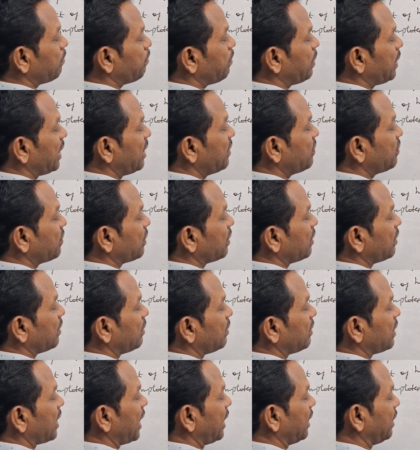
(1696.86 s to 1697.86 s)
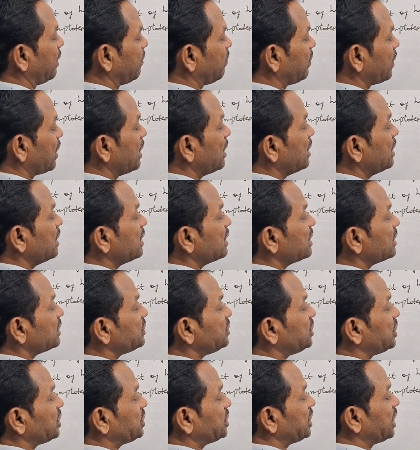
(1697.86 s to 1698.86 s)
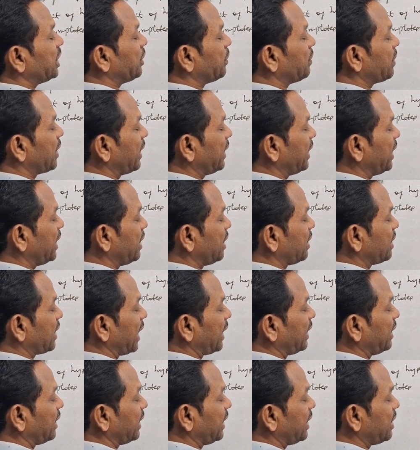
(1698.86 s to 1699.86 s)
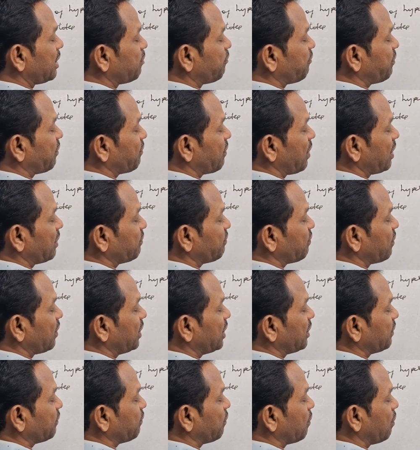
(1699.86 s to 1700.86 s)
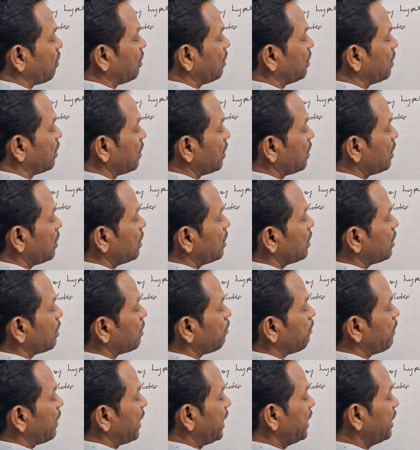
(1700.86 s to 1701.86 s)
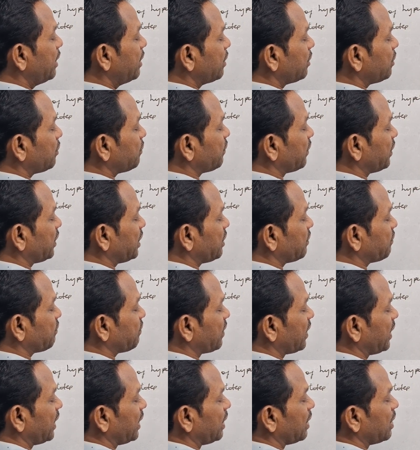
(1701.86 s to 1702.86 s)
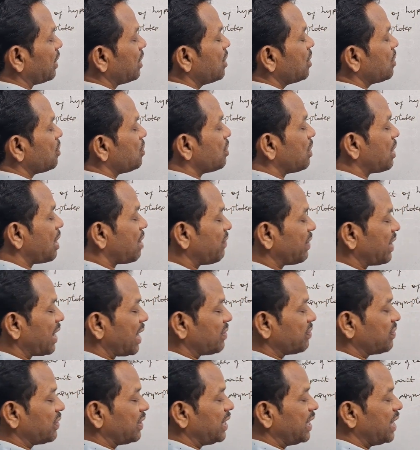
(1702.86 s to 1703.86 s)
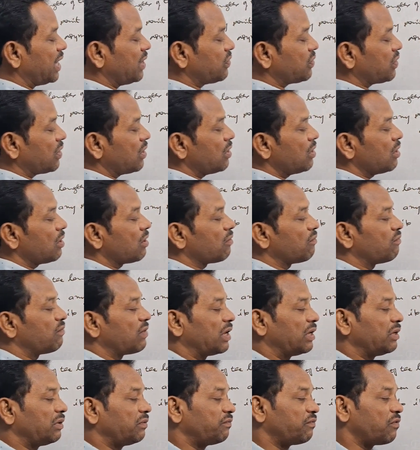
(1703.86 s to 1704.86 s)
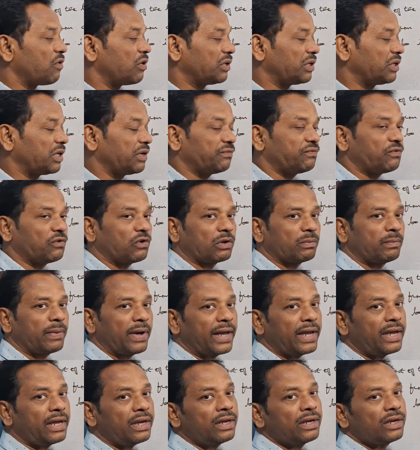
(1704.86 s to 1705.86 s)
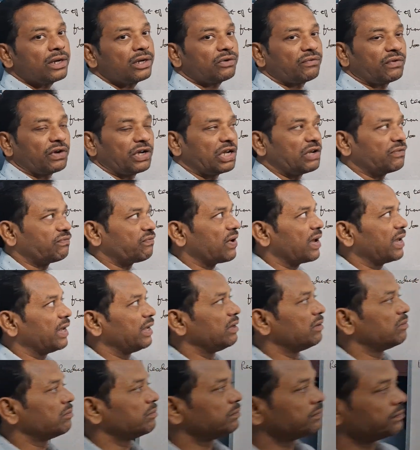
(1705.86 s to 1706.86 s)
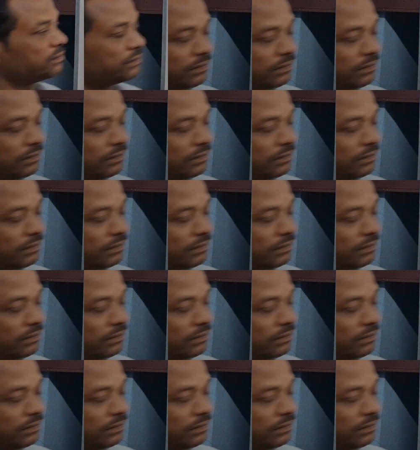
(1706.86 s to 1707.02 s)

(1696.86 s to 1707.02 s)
plus 9. 16 into 9 is 144 by 25. So our answer is 144 by 25.